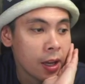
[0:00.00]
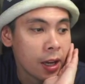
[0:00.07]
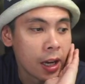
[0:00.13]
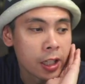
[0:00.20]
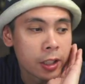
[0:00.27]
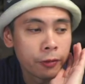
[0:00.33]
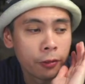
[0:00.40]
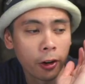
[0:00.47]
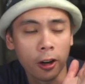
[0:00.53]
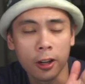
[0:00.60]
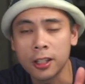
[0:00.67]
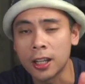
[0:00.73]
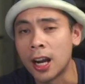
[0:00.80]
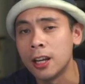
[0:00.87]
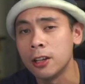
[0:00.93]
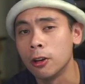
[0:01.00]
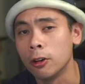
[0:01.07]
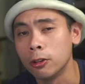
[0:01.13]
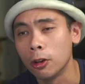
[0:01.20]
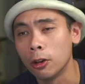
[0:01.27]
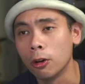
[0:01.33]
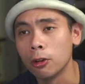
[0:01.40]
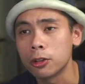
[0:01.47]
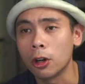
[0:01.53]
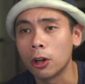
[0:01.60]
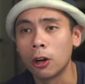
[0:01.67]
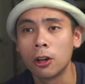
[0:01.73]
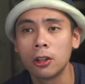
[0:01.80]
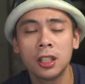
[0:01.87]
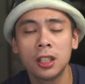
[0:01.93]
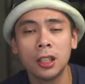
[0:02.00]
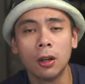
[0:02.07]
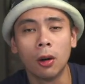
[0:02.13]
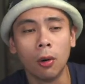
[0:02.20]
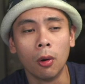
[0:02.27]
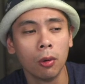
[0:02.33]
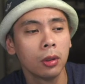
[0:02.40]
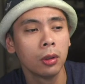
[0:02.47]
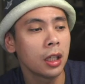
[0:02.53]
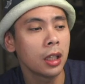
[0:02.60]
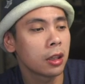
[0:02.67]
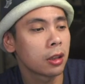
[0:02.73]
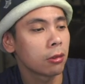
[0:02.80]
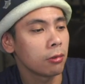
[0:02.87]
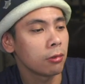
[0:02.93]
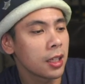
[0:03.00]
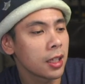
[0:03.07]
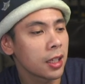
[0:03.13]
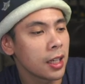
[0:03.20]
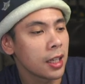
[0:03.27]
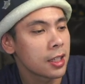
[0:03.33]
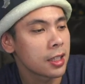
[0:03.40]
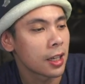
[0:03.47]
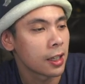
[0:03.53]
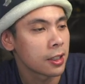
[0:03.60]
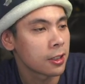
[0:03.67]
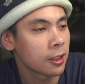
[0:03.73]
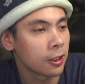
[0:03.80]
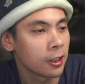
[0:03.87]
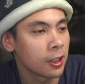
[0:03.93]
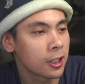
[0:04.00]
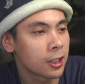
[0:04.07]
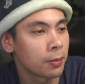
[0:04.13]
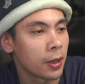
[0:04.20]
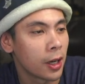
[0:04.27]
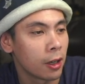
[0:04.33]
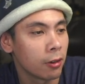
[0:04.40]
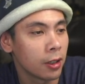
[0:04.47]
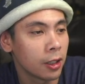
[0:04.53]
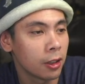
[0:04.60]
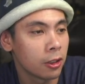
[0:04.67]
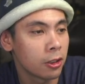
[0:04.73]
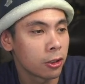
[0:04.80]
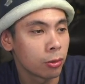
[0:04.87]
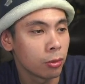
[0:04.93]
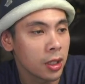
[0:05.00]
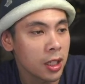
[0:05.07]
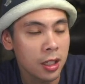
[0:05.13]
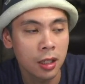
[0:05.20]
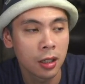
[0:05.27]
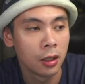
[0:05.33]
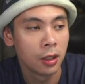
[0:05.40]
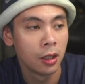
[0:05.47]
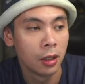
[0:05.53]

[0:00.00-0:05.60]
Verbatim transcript: As far as I know, those are the only three key sets that are expiring this week.